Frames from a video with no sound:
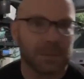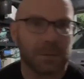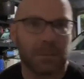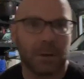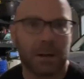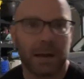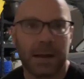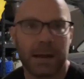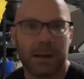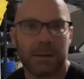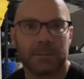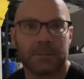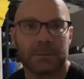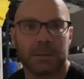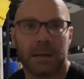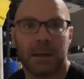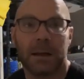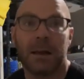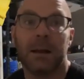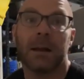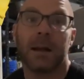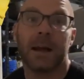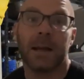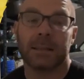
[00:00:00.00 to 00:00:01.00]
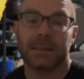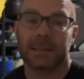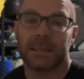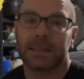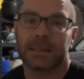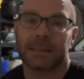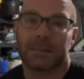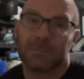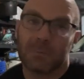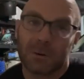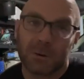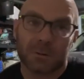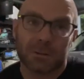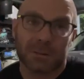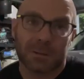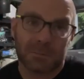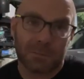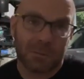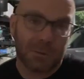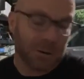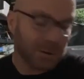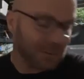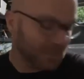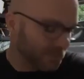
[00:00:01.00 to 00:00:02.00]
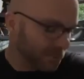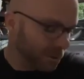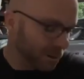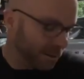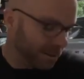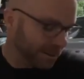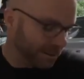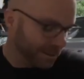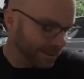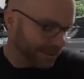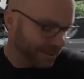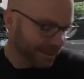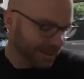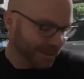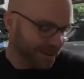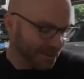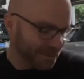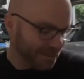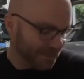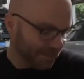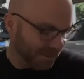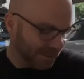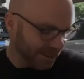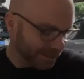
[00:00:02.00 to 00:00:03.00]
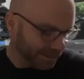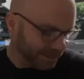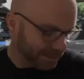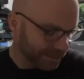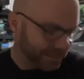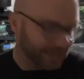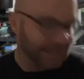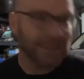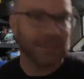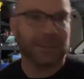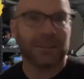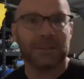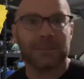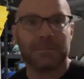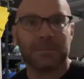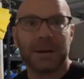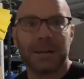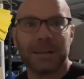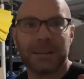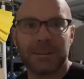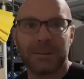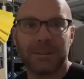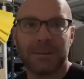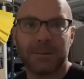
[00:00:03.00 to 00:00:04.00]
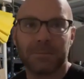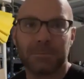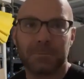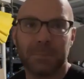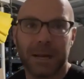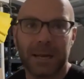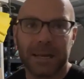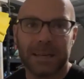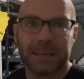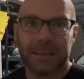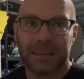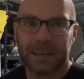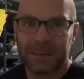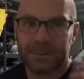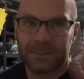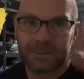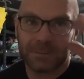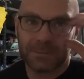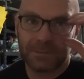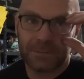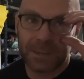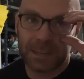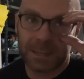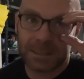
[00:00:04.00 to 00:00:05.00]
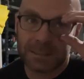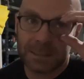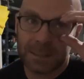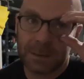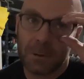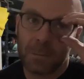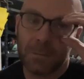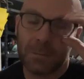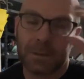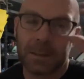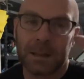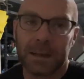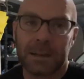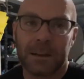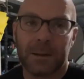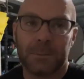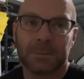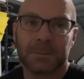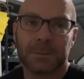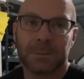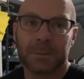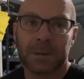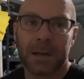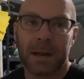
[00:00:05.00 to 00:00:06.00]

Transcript: someone out. Uh, I think the most important one was the little my little Band-Aid fix, and hopefully that helped some